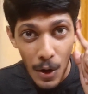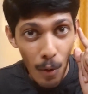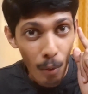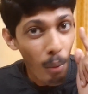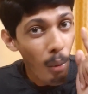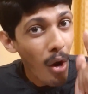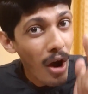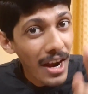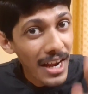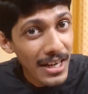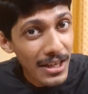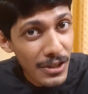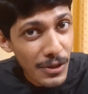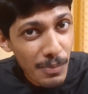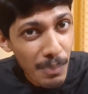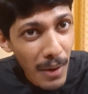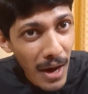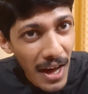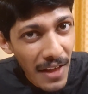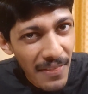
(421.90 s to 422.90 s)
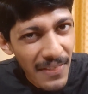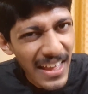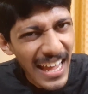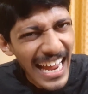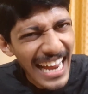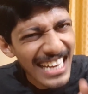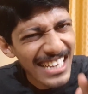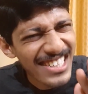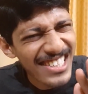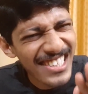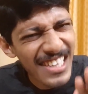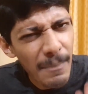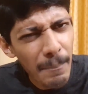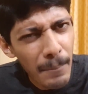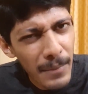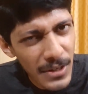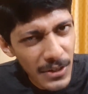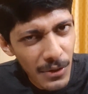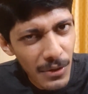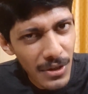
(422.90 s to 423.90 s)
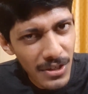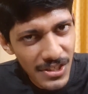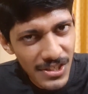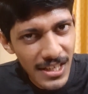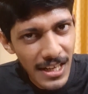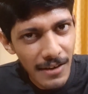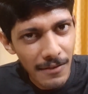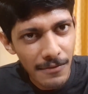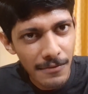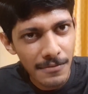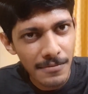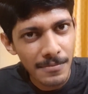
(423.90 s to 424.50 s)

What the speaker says: walk in his path and submit yourself,